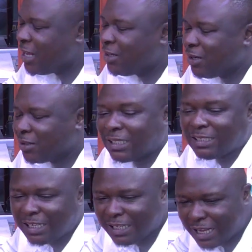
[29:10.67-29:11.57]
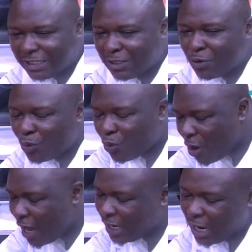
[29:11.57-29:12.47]
doctor 3 days in
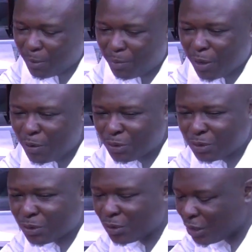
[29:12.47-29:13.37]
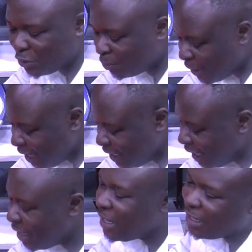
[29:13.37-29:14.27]
kwa na mama hunu sinso aso pay
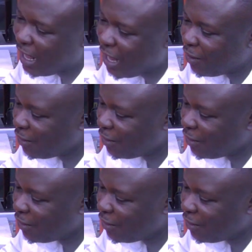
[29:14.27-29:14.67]
die na one